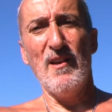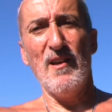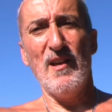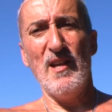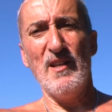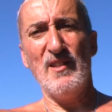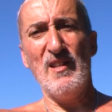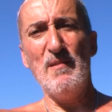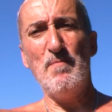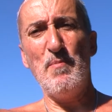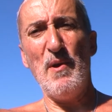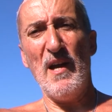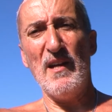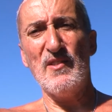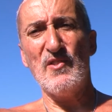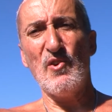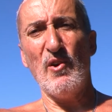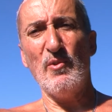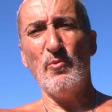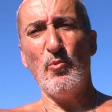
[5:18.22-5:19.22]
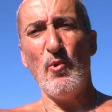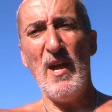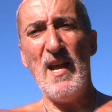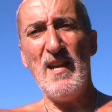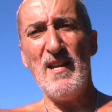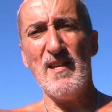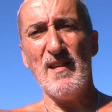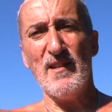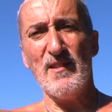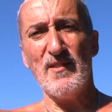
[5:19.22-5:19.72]
it depends on
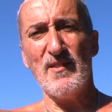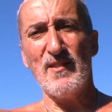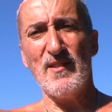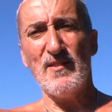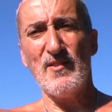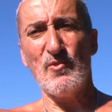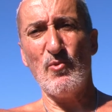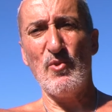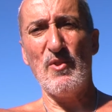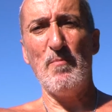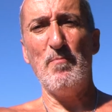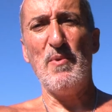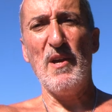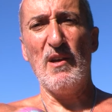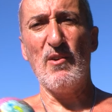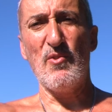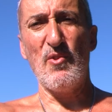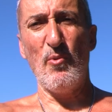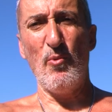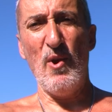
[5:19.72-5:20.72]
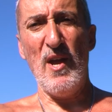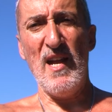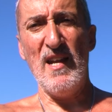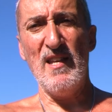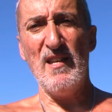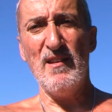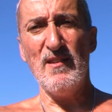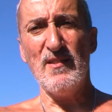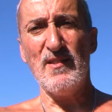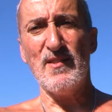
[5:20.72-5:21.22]
radius. So the bigger the
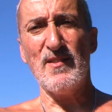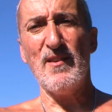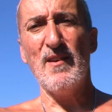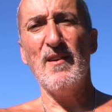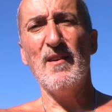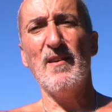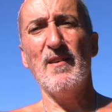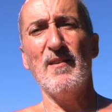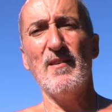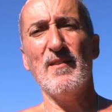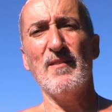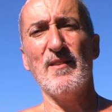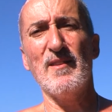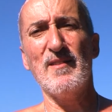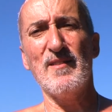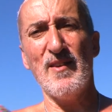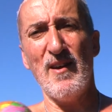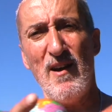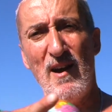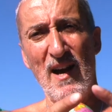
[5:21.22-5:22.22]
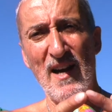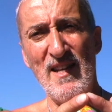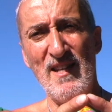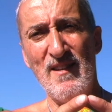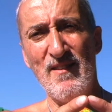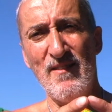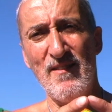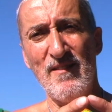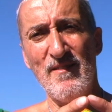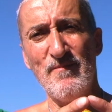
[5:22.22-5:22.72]
radius, the
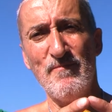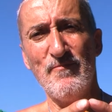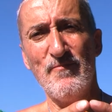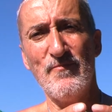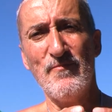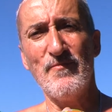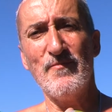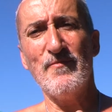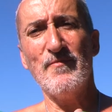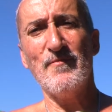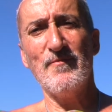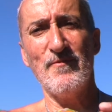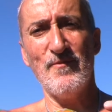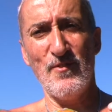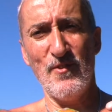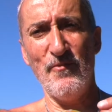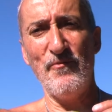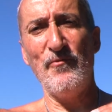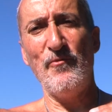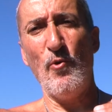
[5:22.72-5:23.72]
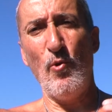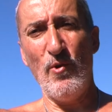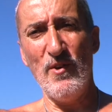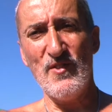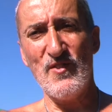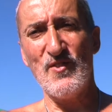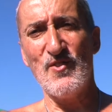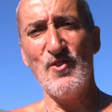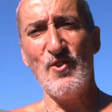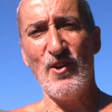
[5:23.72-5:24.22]
tinier the
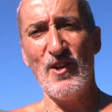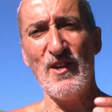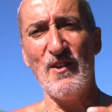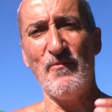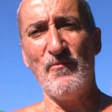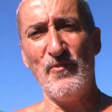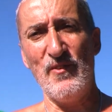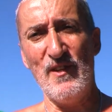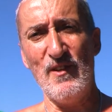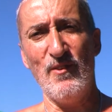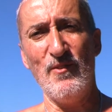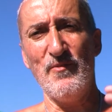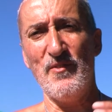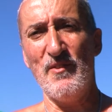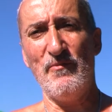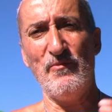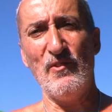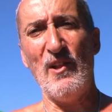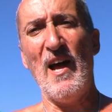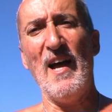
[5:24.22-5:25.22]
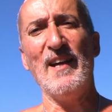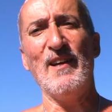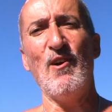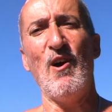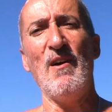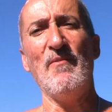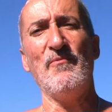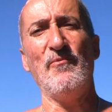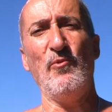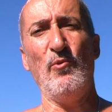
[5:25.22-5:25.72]
force you're going to feel, the flying
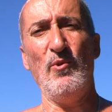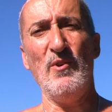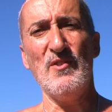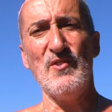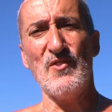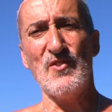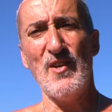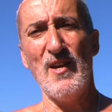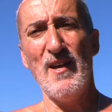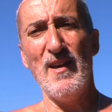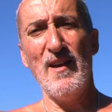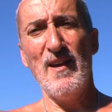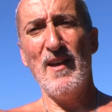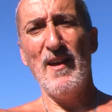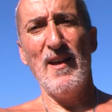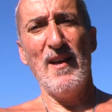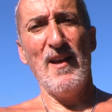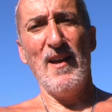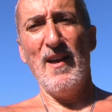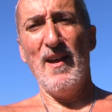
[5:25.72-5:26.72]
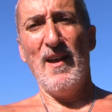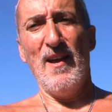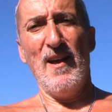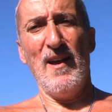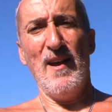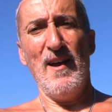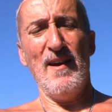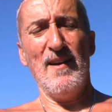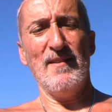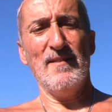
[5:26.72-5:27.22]
off force.
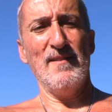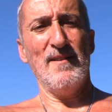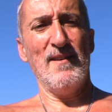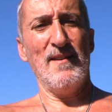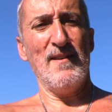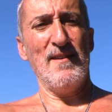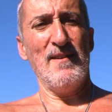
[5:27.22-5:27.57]
And